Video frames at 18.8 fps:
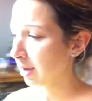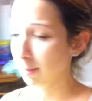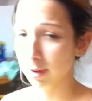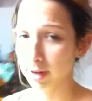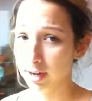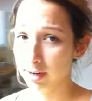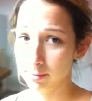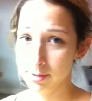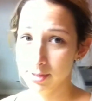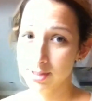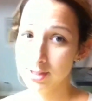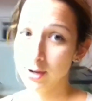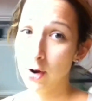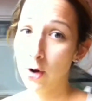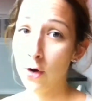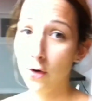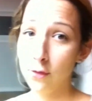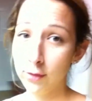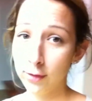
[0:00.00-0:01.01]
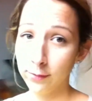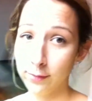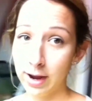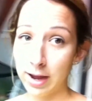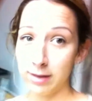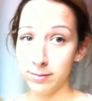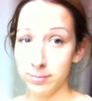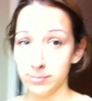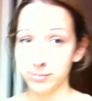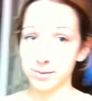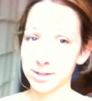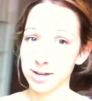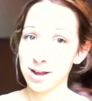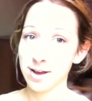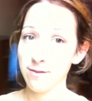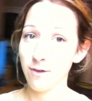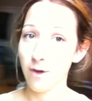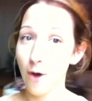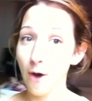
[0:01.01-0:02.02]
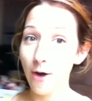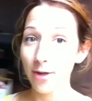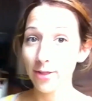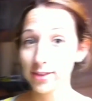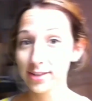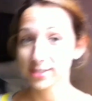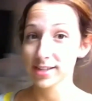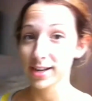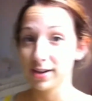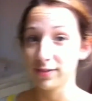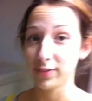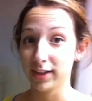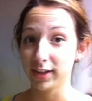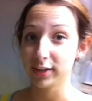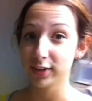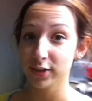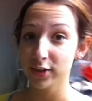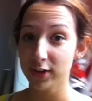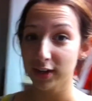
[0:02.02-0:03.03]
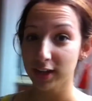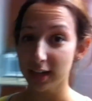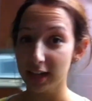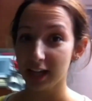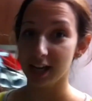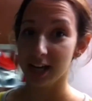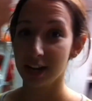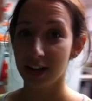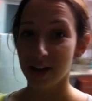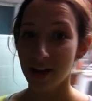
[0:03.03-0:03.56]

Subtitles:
But I'm just overwhelmed of all the stuff. Like, look at